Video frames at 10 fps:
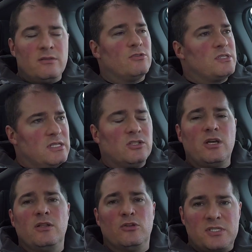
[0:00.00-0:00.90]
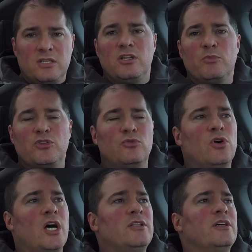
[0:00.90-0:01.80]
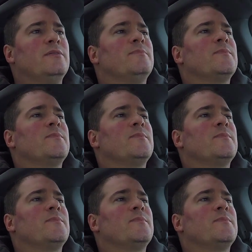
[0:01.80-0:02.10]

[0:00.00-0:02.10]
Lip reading: They're still number 2 Honda.